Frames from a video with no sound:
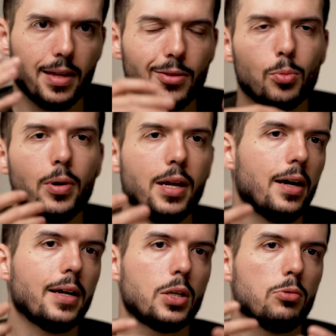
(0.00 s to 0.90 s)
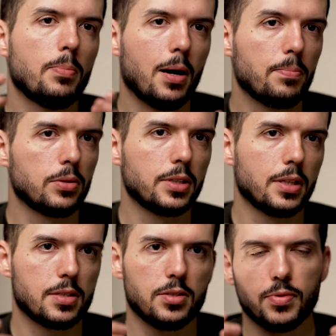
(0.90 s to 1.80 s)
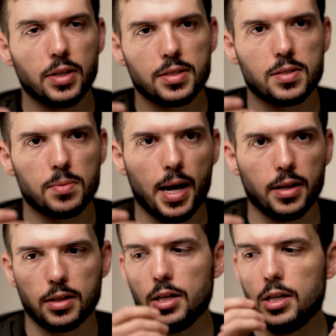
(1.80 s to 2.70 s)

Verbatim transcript: And the way I go about building this is very systematic.